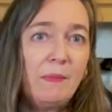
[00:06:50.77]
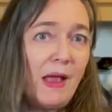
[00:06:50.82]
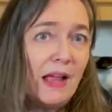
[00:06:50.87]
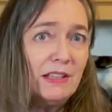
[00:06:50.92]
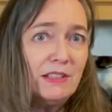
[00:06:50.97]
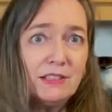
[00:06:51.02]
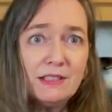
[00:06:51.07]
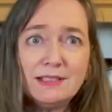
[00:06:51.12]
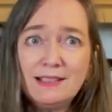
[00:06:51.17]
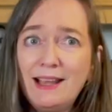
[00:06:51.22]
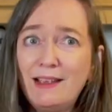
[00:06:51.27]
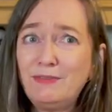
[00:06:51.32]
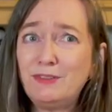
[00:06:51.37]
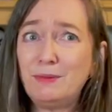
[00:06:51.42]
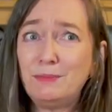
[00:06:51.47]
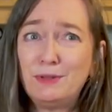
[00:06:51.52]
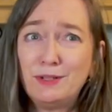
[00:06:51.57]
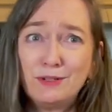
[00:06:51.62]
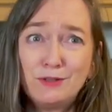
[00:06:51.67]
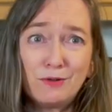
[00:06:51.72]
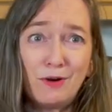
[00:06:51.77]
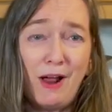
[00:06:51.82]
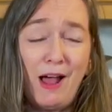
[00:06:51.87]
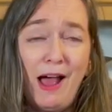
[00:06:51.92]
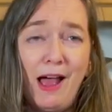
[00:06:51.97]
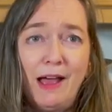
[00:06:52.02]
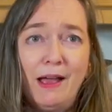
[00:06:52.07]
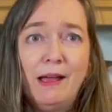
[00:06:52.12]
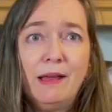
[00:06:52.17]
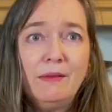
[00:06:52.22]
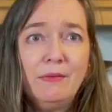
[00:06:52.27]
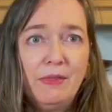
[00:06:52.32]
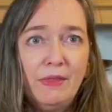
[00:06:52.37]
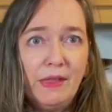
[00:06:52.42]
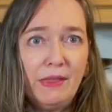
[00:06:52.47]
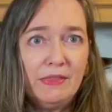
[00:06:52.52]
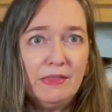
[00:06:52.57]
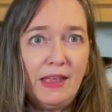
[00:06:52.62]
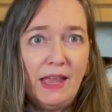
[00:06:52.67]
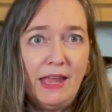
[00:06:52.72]
I just left them to dry.
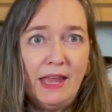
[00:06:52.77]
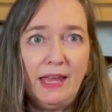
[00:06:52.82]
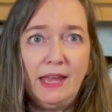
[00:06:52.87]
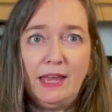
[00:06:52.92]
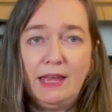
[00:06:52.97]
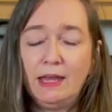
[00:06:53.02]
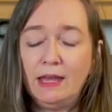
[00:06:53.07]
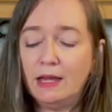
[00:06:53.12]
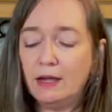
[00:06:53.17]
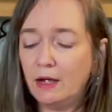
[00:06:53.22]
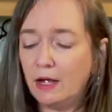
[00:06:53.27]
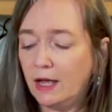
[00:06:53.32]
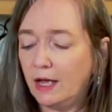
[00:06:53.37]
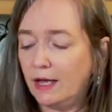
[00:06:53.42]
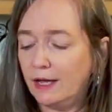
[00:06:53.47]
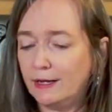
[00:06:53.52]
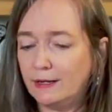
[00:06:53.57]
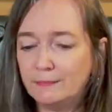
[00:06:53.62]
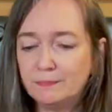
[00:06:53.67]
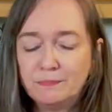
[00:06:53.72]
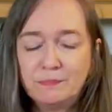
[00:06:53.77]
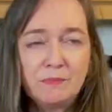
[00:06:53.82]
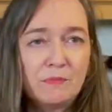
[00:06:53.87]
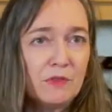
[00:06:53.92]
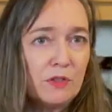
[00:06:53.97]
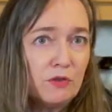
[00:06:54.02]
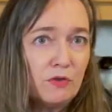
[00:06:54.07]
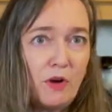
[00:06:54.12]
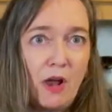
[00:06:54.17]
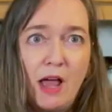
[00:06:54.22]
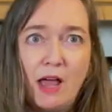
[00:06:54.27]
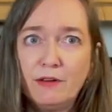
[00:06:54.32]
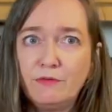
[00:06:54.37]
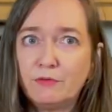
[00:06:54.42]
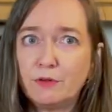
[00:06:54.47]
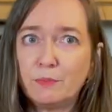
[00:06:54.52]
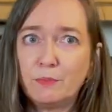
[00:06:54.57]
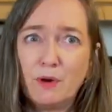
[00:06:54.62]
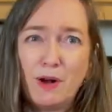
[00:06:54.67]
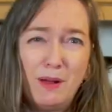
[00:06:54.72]
They, um, dried
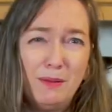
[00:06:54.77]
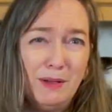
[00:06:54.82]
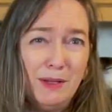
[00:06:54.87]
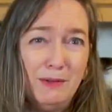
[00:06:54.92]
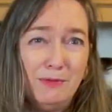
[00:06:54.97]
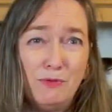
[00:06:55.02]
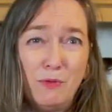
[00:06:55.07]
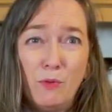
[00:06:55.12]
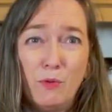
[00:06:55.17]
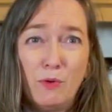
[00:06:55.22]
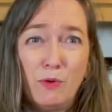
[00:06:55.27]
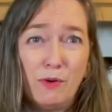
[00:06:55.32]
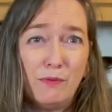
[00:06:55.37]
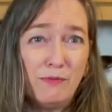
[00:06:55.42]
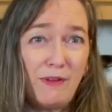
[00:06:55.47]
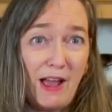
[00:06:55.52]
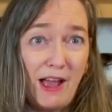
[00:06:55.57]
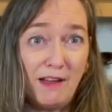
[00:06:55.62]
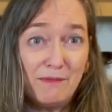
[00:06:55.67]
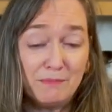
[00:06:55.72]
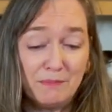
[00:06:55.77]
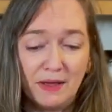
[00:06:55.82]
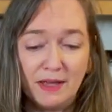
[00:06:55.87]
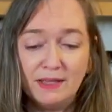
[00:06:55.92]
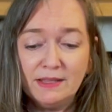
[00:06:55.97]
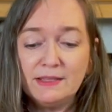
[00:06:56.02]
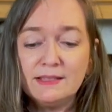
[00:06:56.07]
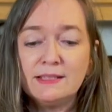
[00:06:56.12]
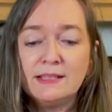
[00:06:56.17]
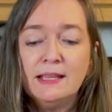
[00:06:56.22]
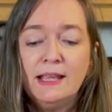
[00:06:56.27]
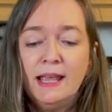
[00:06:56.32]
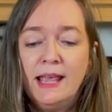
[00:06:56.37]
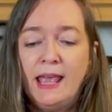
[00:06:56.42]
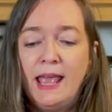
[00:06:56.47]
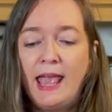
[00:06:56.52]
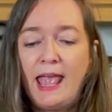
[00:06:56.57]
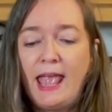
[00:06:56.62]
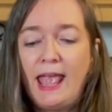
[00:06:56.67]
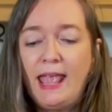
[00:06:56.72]
for probably four or five months.
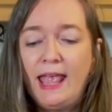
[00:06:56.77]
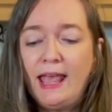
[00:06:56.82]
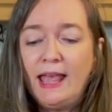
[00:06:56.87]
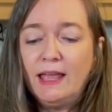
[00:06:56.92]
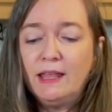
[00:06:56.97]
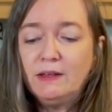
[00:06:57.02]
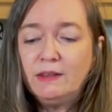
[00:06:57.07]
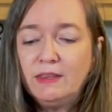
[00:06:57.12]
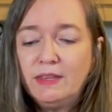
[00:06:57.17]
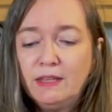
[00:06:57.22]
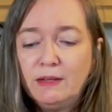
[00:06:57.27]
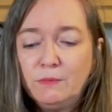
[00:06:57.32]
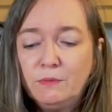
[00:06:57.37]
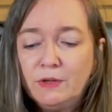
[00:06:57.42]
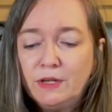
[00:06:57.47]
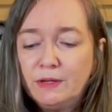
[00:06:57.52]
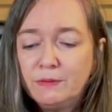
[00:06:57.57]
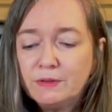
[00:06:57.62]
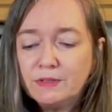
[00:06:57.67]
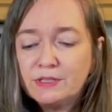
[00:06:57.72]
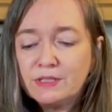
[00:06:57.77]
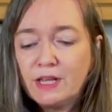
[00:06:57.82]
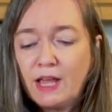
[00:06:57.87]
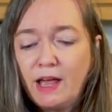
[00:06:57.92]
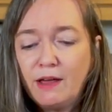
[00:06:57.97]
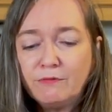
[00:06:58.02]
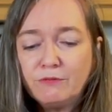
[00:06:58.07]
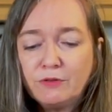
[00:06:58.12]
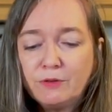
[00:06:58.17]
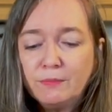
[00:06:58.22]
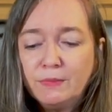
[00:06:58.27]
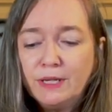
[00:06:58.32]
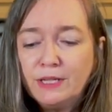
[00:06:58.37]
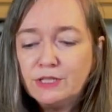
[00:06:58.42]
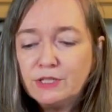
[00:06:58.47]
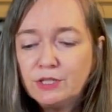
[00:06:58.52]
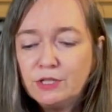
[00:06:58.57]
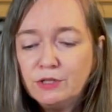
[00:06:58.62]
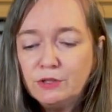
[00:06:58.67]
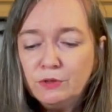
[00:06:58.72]
And then when it was time for me
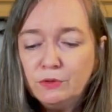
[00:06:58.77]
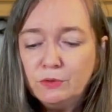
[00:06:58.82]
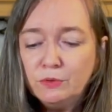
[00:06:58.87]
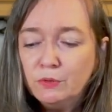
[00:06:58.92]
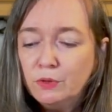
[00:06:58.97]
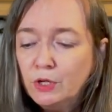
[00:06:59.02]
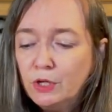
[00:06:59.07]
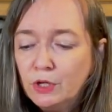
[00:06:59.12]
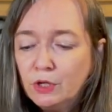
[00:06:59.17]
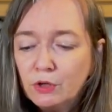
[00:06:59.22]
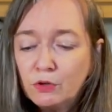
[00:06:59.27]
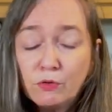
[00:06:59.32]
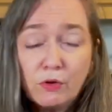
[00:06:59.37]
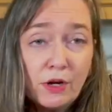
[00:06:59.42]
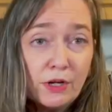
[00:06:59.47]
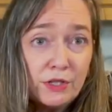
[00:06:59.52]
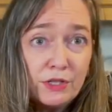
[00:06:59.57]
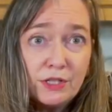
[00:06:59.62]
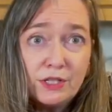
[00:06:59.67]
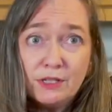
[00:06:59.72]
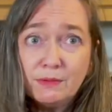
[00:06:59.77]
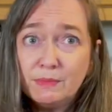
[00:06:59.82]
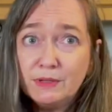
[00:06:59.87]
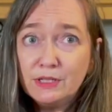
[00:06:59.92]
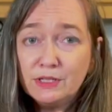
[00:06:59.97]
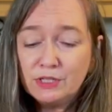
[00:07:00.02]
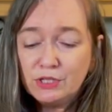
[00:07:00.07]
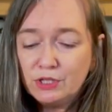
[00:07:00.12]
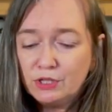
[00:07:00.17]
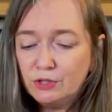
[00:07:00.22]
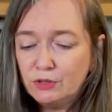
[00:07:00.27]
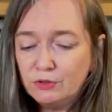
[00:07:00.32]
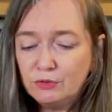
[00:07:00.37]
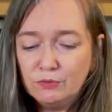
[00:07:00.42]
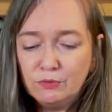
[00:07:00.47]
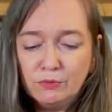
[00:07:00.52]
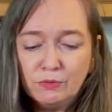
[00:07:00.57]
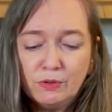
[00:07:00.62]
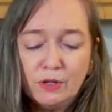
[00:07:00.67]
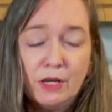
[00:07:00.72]
to crush them
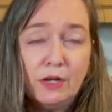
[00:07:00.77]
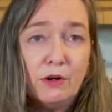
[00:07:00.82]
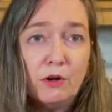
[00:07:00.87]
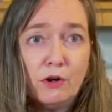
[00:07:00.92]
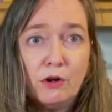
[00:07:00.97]
into an